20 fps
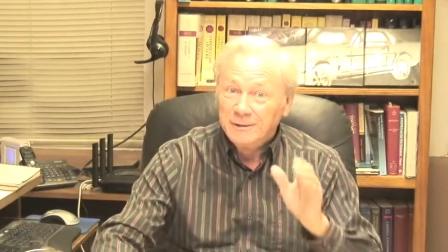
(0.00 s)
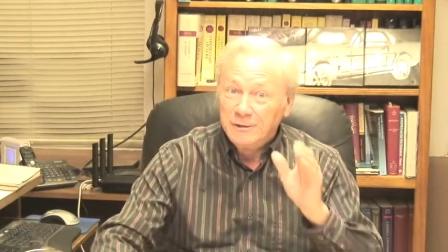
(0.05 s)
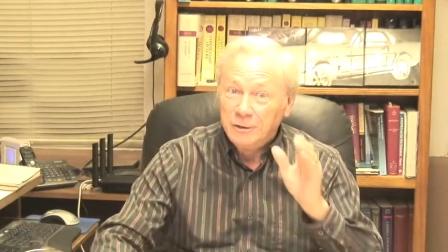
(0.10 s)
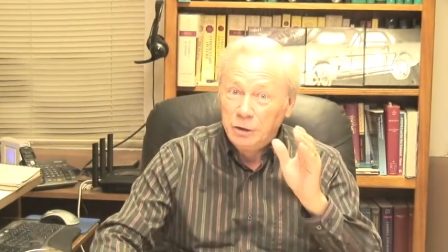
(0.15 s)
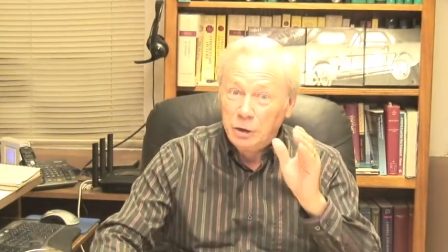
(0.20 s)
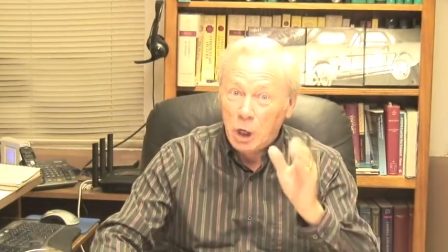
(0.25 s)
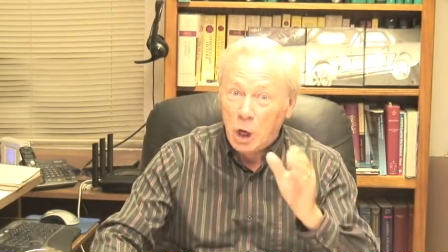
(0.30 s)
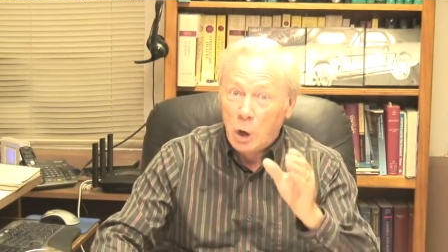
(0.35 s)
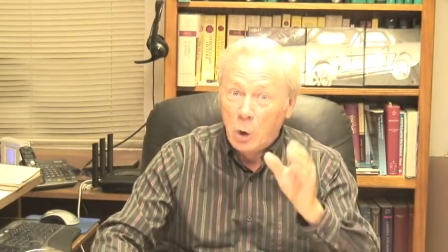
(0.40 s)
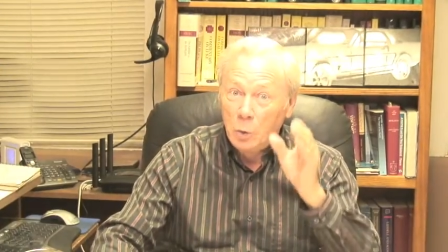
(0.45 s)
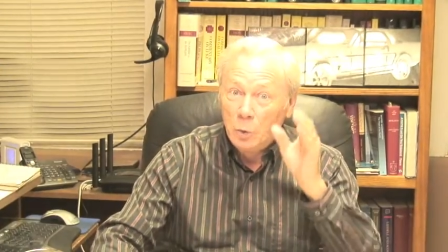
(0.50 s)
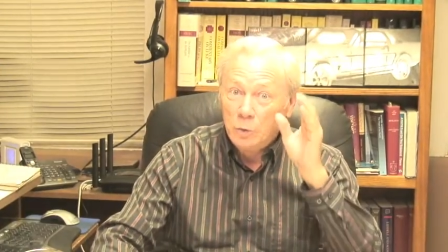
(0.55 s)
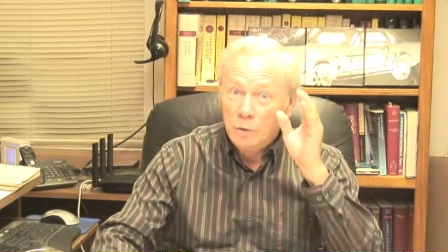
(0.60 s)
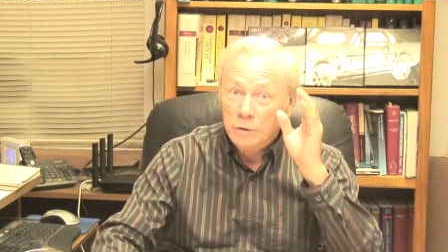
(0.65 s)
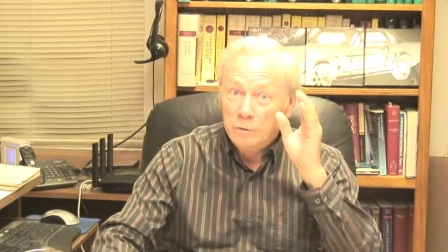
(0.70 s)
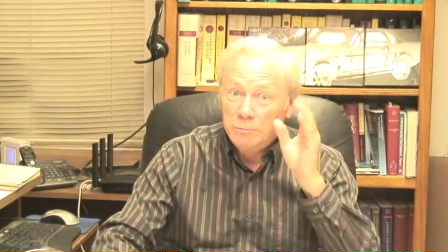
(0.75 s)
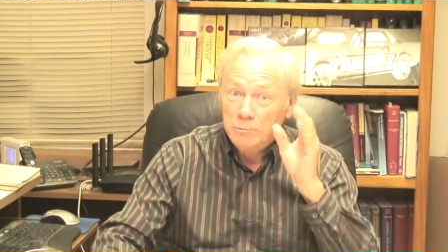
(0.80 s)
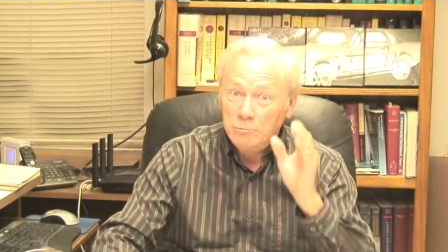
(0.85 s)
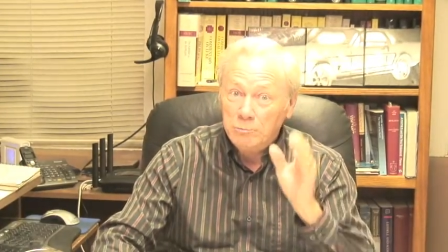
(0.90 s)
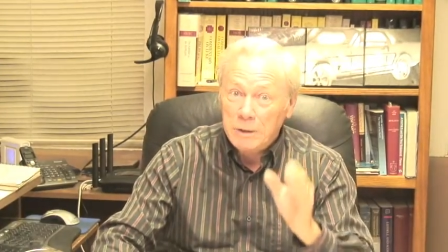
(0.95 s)
Don't
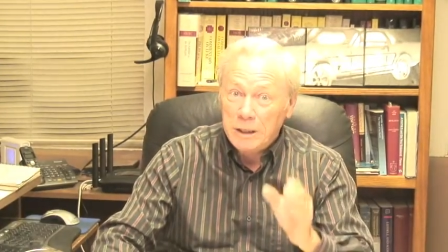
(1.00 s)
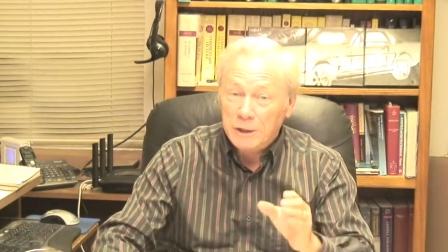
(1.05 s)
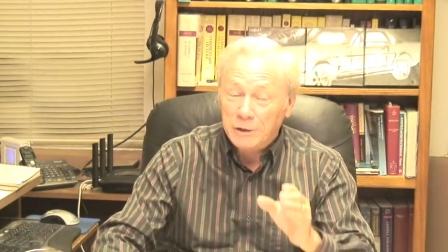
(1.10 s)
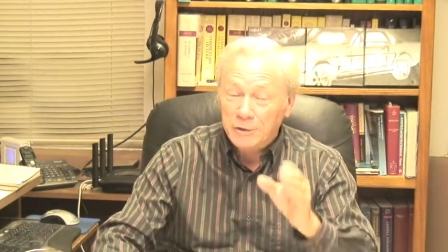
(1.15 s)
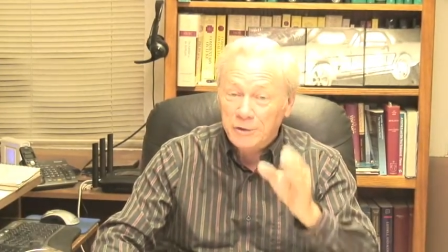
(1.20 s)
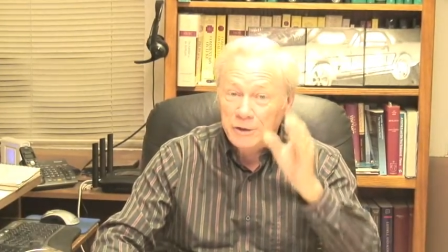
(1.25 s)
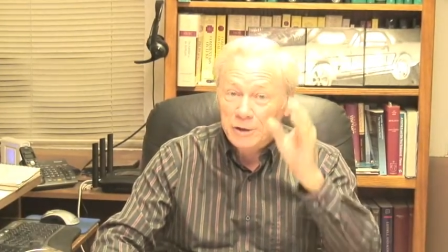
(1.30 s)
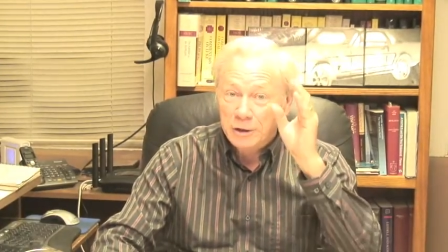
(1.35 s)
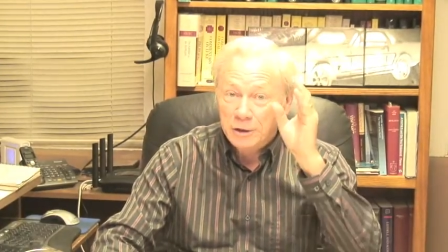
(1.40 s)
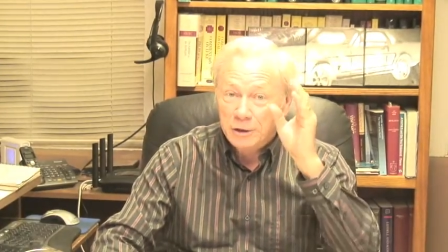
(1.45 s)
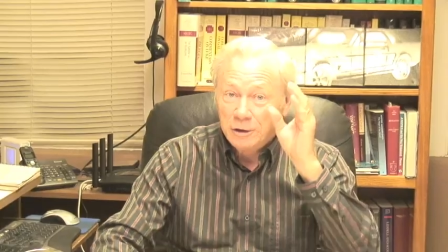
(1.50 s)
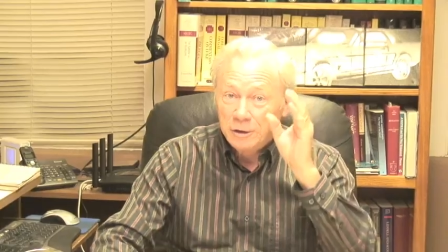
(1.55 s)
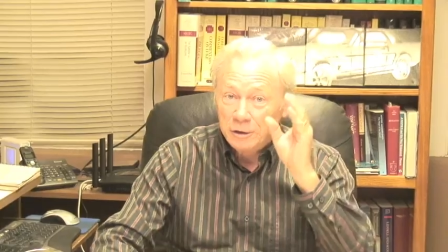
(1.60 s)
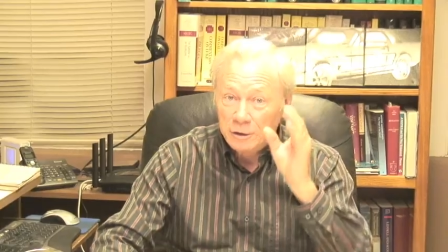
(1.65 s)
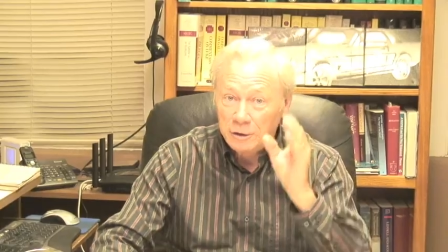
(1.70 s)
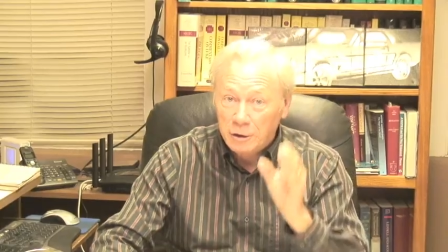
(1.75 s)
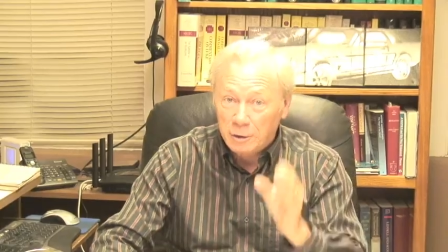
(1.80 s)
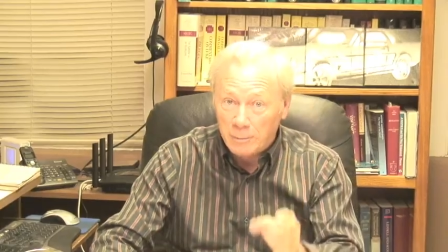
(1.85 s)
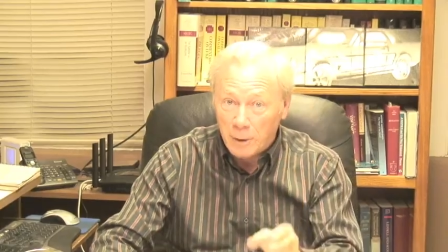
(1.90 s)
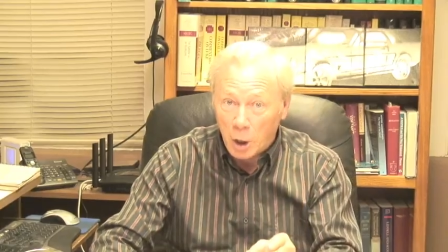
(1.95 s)
miss
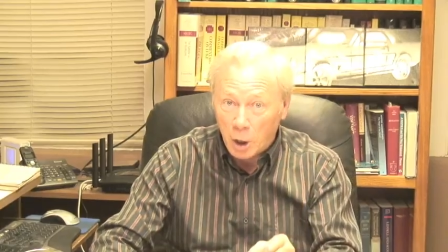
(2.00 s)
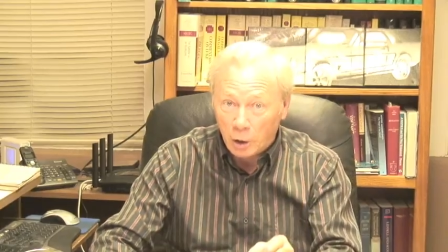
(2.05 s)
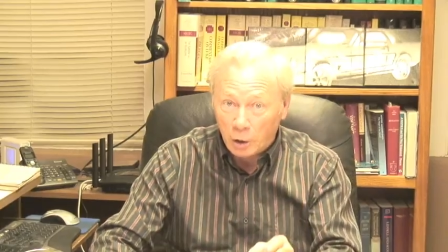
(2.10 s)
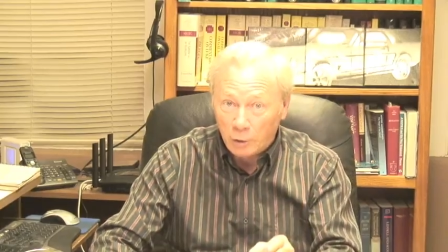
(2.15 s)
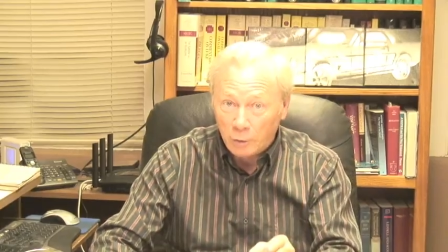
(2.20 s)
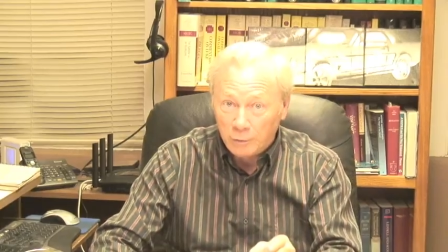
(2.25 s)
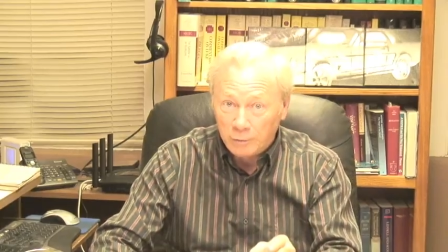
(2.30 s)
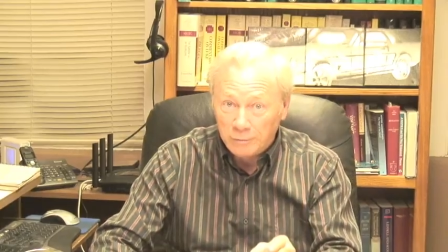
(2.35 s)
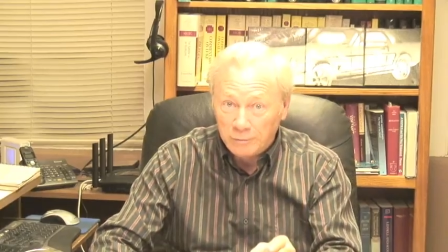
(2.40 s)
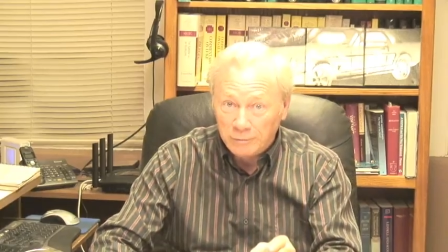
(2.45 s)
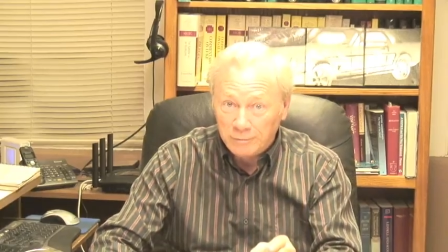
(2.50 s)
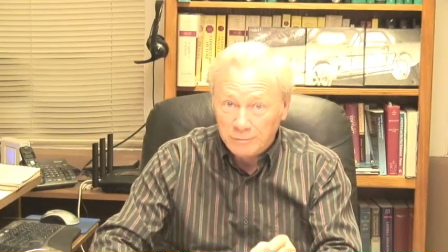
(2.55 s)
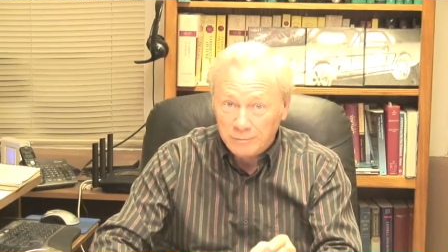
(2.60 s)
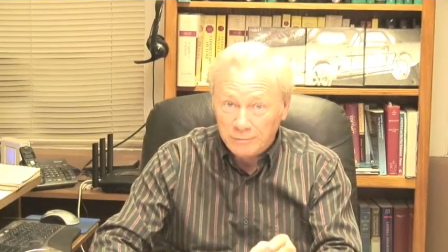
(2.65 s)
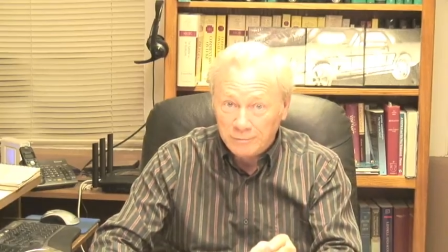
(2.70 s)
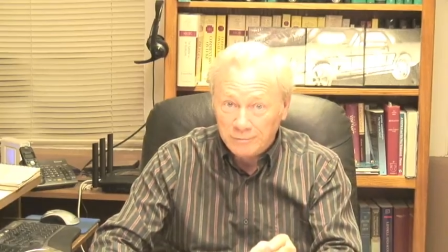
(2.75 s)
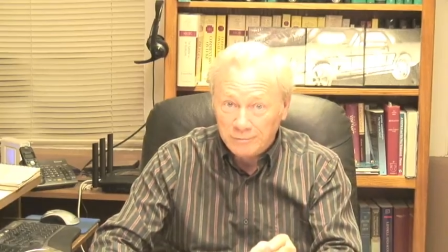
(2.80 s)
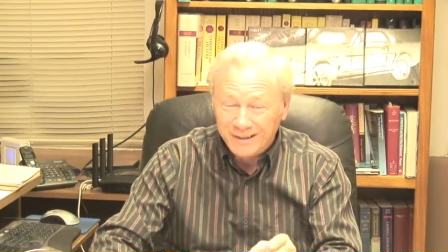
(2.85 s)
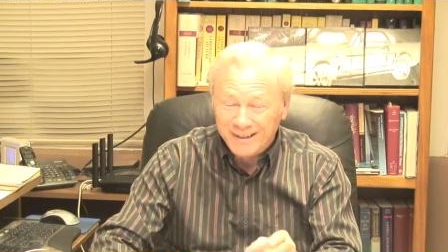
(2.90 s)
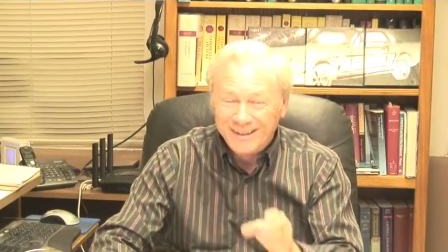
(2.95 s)
tomorrow.
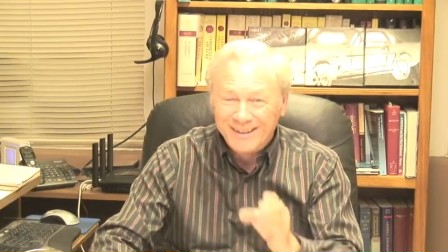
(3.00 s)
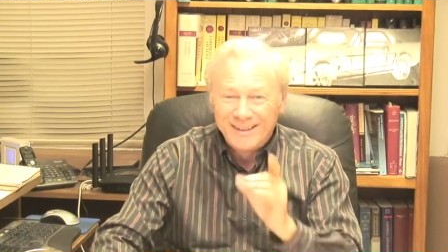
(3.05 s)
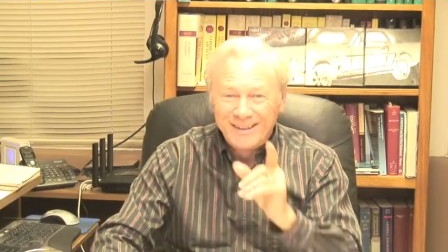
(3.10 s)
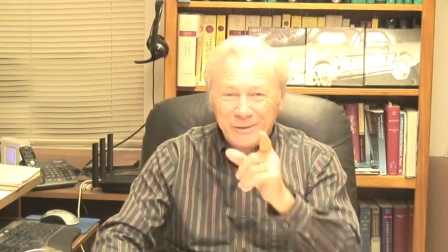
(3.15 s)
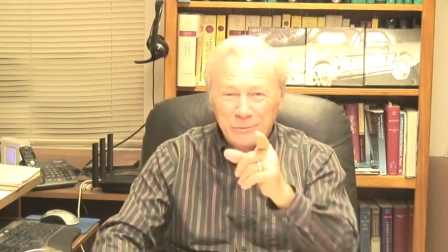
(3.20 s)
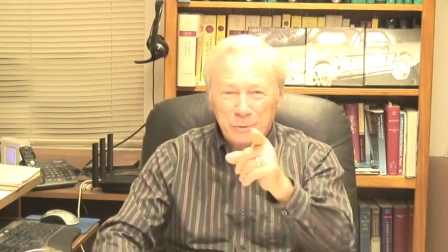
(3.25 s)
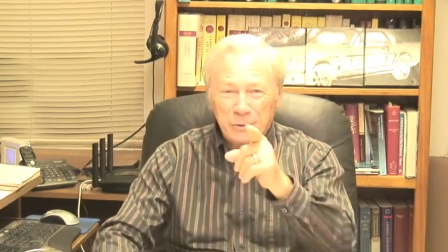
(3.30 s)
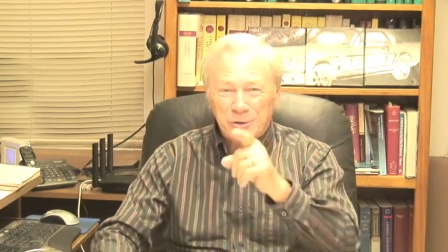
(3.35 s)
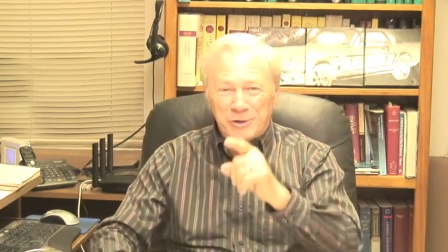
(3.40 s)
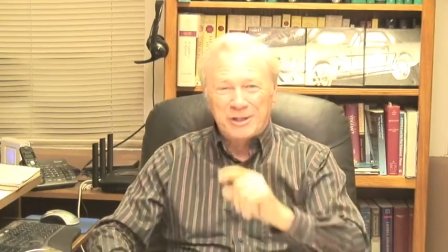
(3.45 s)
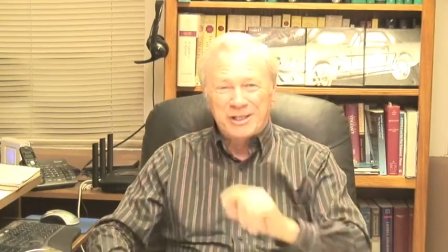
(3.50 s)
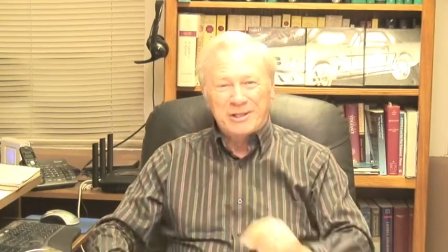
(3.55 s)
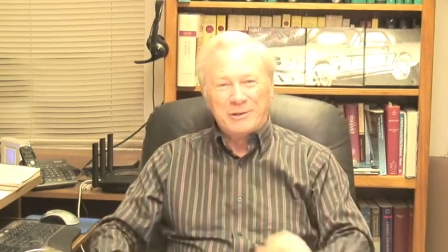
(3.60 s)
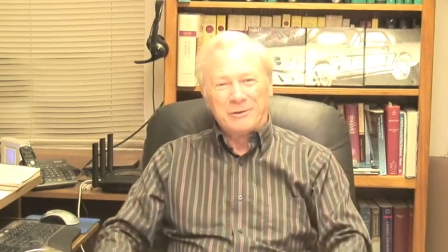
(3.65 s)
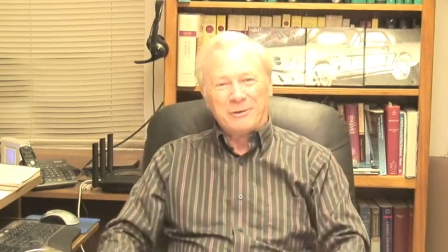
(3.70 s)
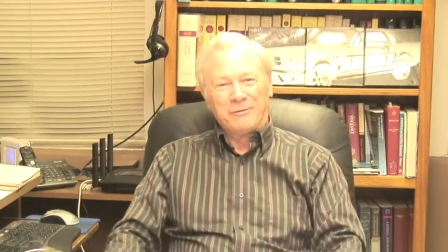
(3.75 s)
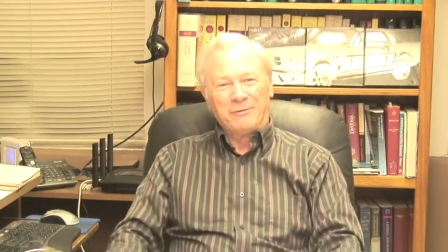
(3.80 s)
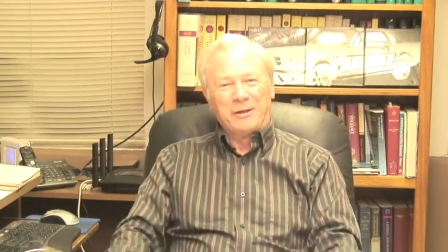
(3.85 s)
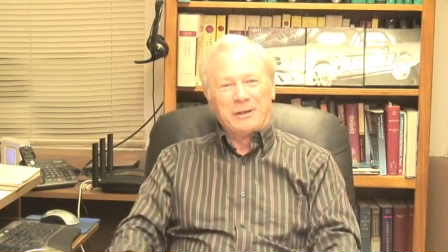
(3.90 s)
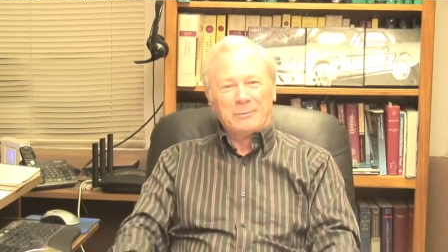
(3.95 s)
We'll see you
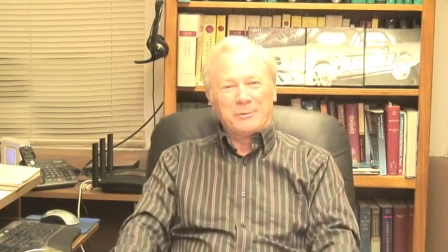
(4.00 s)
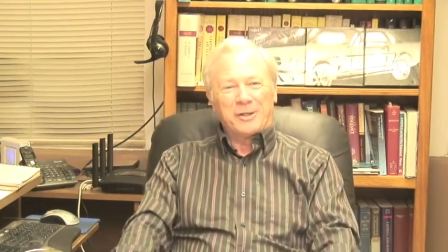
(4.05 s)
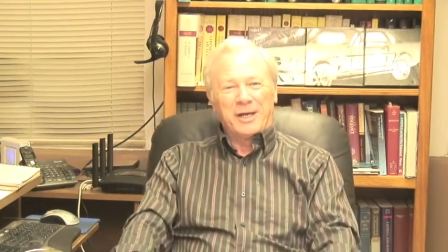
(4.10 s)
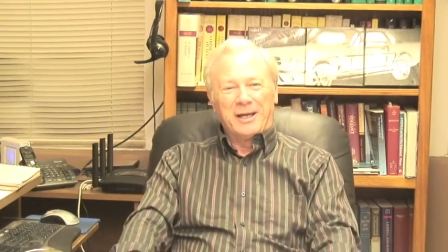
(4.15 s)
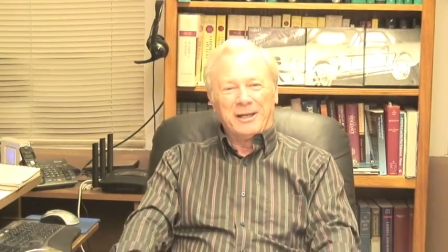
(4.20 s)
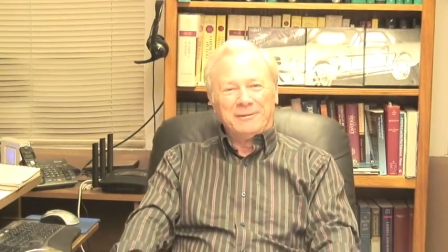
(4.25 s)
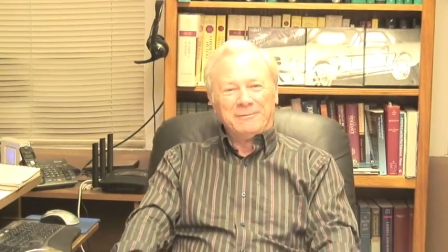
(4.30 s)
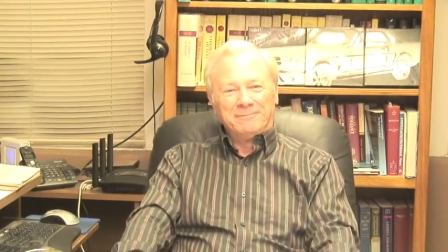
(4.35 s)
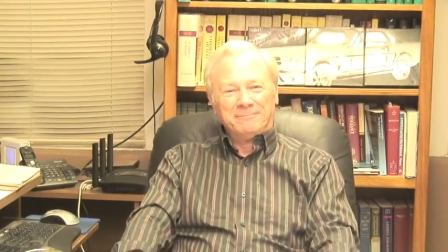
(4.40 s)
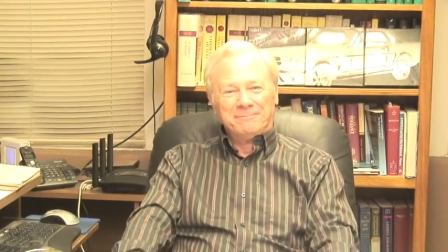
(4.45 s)
on the flip side.